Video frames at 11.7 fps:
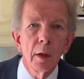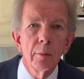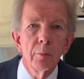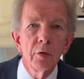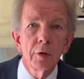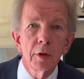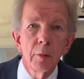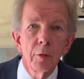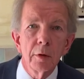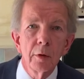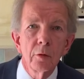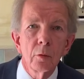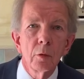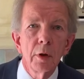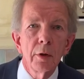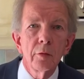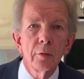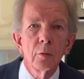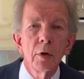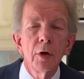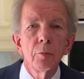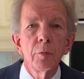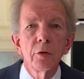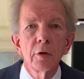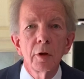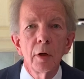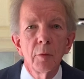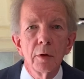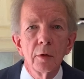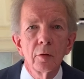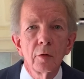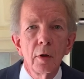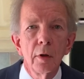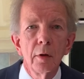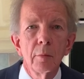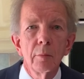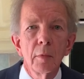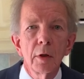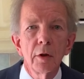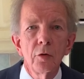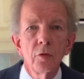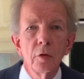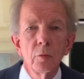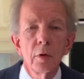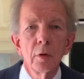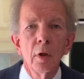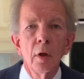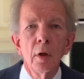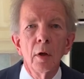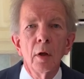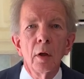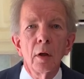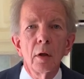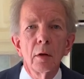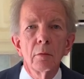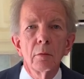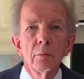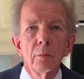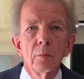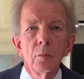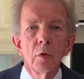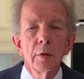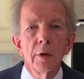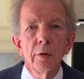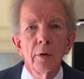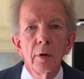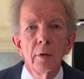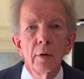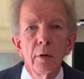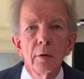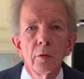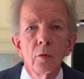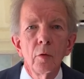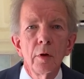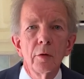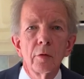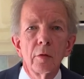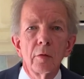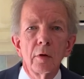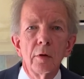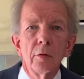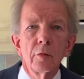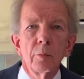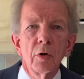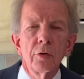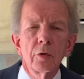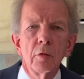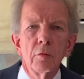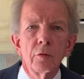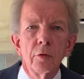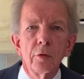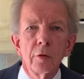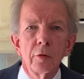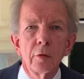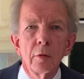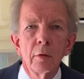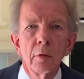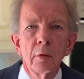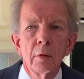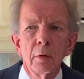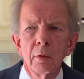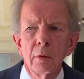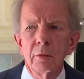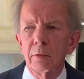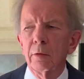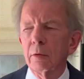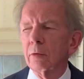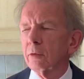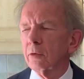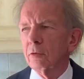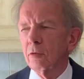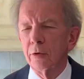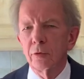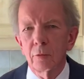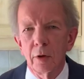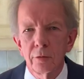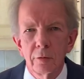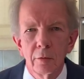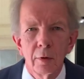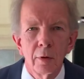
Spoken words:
Mr. Cummings, why is Mr. Cummings in my kitchen? Well, he's always at these press conferences. Strange question.